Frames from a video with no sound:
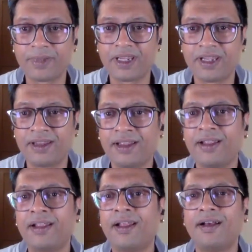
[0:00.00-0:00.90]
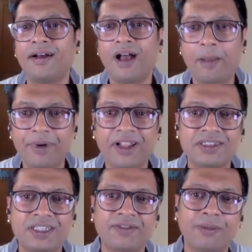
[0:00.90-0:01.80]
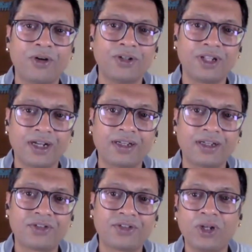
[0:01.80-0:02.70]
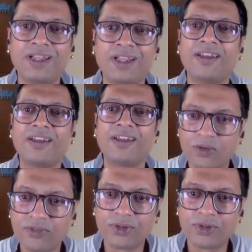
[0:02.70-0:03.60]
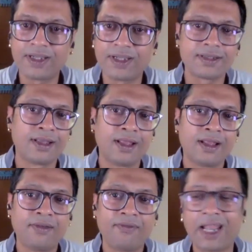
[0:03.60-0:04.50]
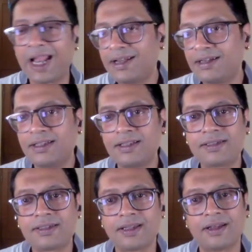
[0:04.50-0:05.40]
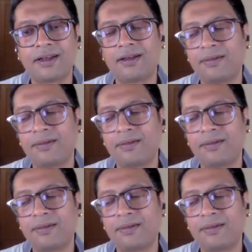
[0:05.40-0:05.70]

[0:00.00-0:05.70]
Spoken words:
be apprehensive about that. So you'll hear a lot of new things. When I did this